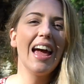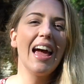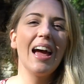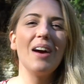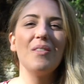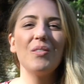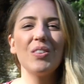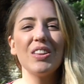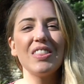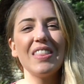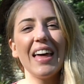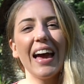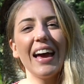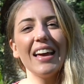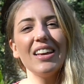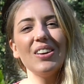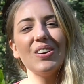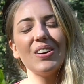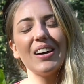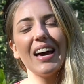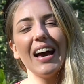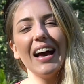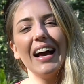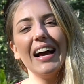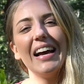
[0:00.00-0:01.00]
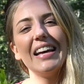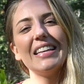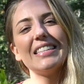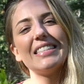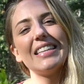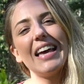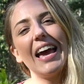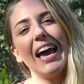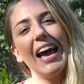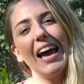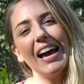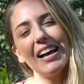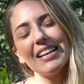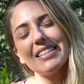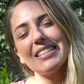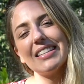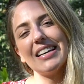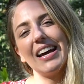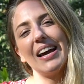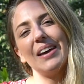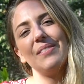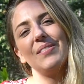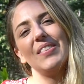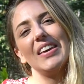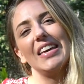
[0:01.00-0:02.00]
And with that, you guys, our
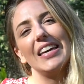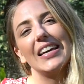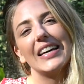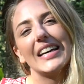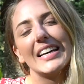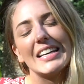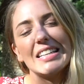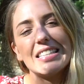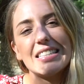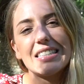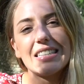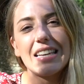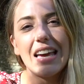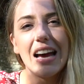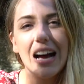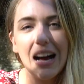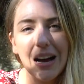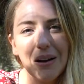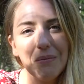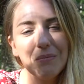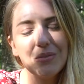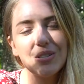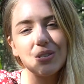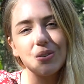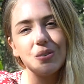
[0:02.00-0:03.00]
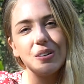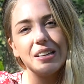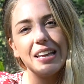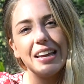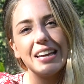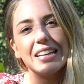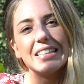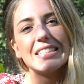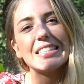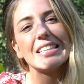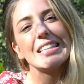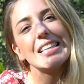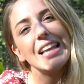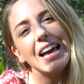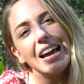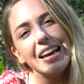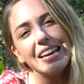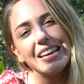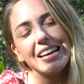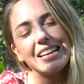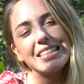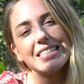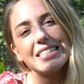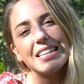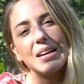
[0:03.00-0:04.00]
time here has come to an end.
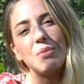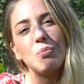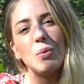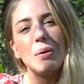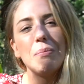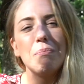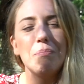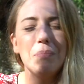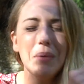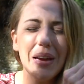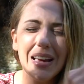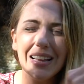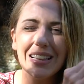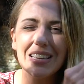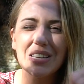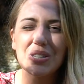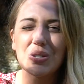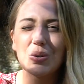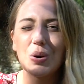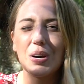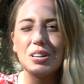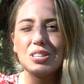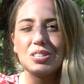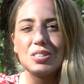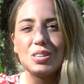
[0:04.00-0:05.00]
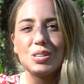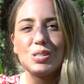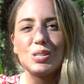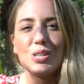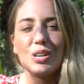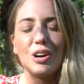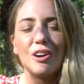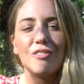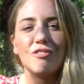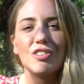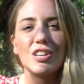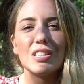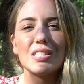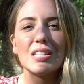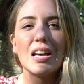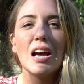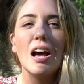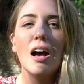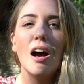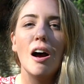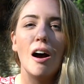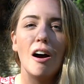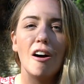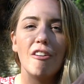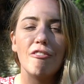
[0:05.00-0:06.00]
Like I said, we barely scratched the surface
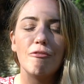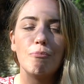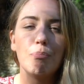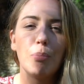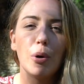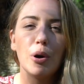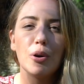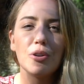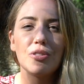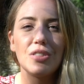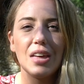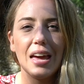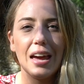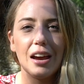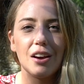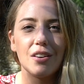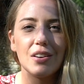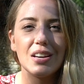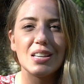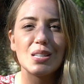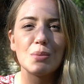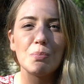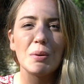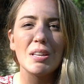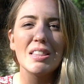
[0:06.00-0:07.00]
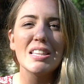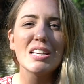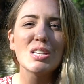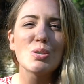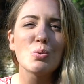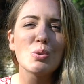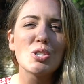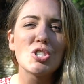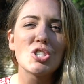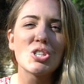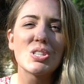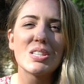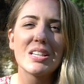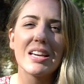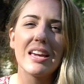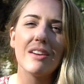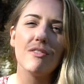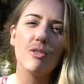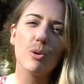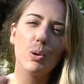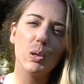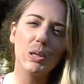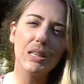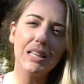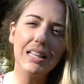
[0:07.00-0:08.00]
of both areas, but this was just to give
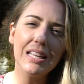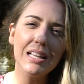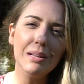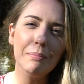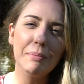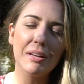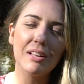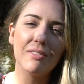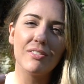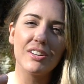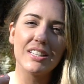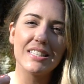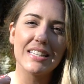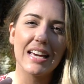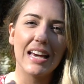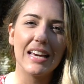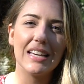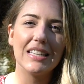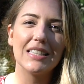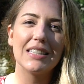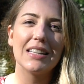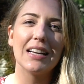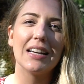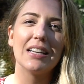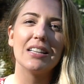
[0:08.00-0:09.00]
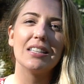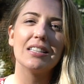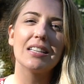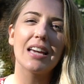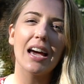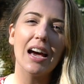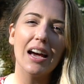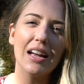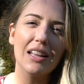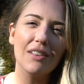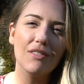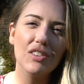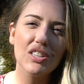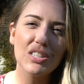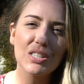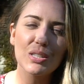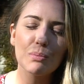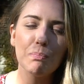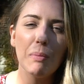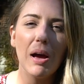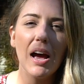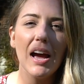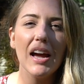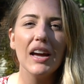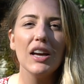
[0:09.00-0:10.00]
you a little bit of a taste and kind of
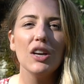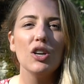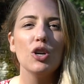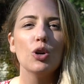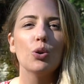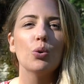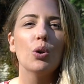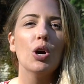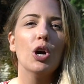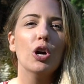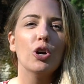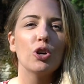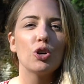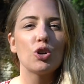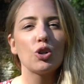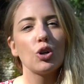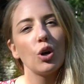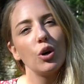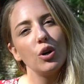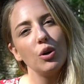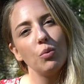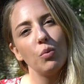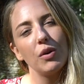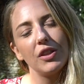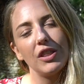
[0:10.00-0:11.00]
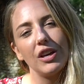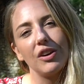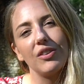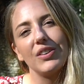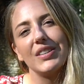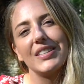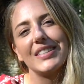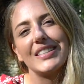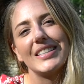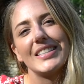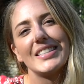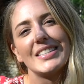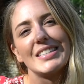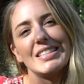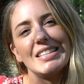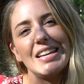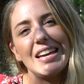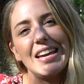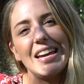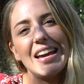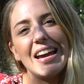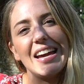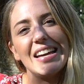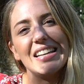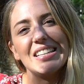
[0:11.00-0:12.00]
inspire you, show you what there is to
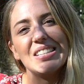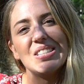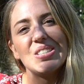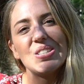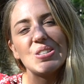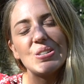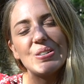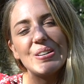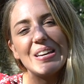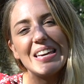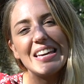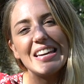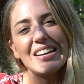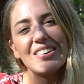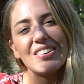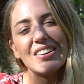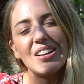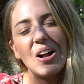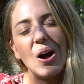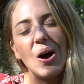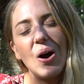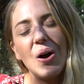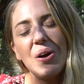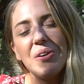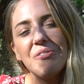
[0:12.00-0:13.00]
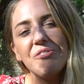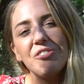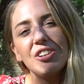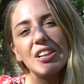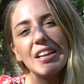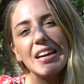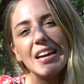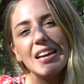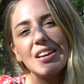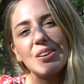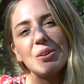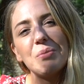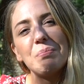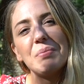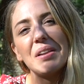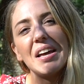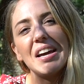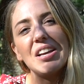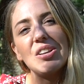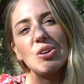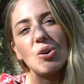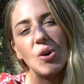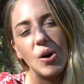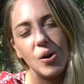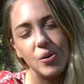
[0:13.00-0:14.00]
see and do here, and hopefully you'll
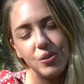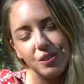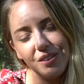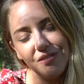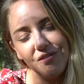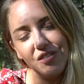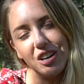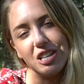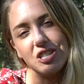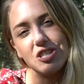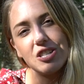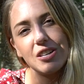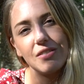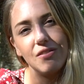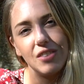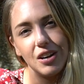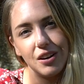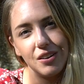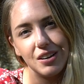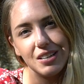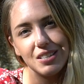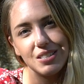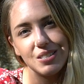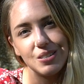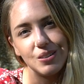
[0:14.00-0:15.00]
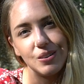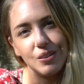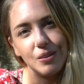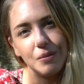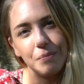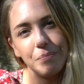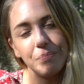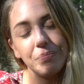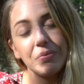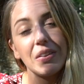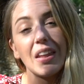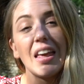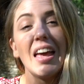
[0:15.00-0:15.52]
plan your own adventure very soon.